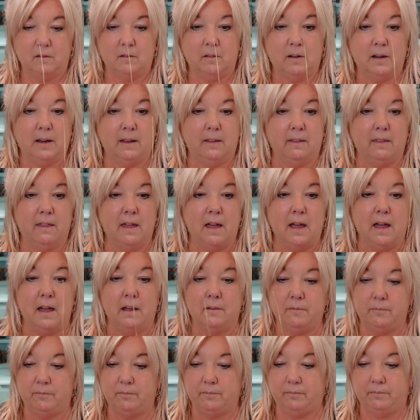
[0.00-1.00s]
like that.
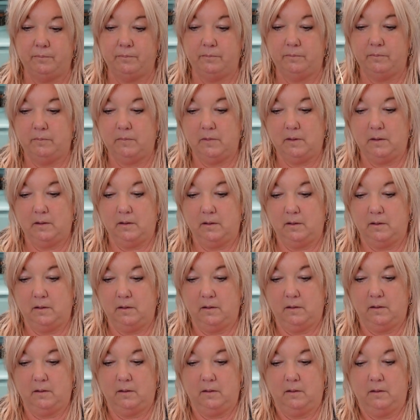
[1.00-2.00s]

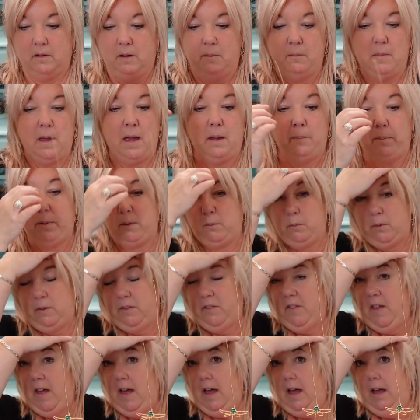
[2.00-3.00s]
I'm happy with
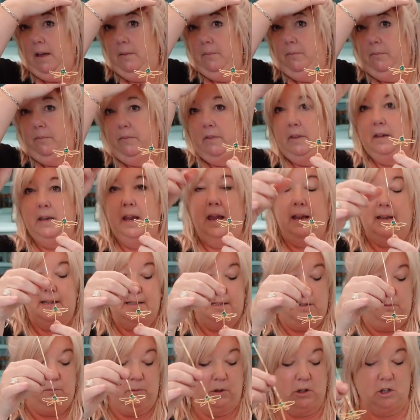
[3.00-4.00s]
that. The next
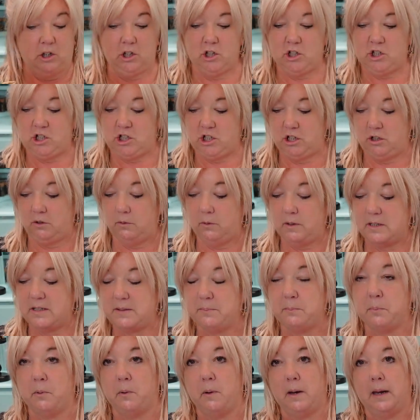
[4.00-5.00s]
thing we're going to do is
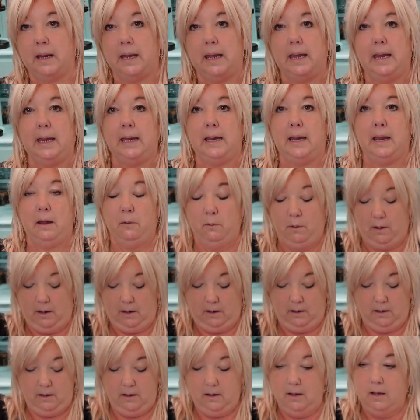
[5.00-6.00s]
bring in our
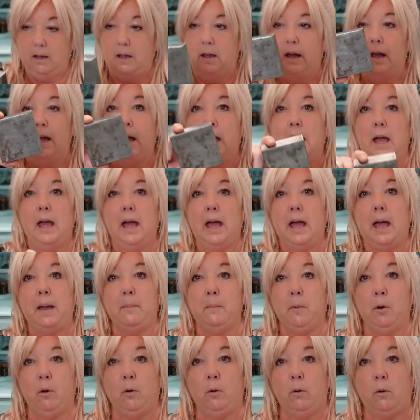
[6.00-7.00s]

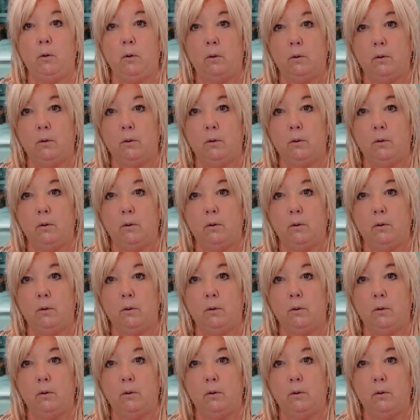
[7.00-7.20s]
hammer,